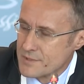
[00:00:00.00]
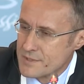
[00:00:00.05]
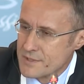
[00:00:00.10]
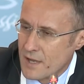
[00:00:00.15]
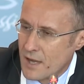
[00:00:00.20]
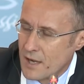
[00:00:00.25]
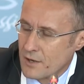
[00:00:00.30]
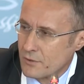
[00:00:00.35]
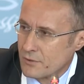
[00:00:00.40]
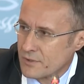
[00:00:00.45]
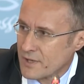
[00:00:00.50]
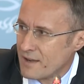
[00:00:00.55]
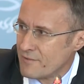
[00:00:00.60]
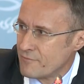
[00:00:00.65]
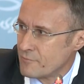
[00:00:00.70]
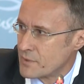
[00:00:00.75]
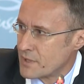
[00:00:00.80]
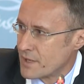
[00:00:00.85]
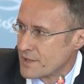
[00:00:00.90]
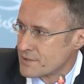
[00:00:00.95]

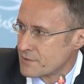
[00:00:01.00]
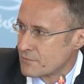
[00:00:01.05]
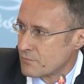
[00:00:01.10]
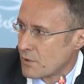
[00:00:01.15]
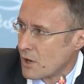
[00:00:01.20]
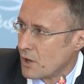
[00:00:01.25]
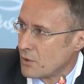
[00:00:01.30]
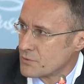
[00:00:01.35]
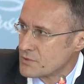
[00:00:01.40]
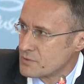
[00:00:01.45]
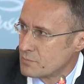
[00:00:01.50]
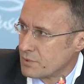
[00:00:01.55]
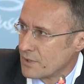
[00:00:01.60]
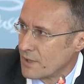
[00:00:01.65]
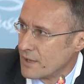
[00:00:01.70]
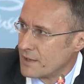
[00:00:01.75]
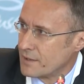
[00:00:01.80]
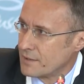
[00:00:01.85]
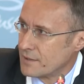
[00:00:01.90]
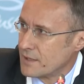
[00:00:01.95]
And here,
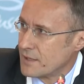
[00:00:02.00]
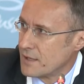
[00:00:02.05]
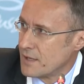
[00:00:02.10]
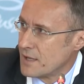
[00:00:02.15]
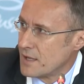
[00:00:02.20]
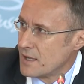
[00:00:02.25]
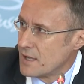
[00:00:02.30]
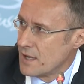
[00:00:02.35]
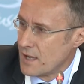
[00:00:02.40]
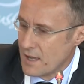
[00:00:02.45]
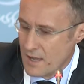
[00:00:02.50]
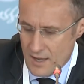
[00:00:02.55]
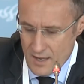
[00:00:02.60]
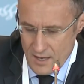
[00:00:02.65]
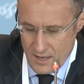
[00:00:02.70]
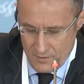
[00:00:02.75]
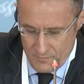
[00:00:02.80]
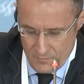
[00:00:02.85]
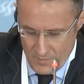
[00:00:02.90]
there are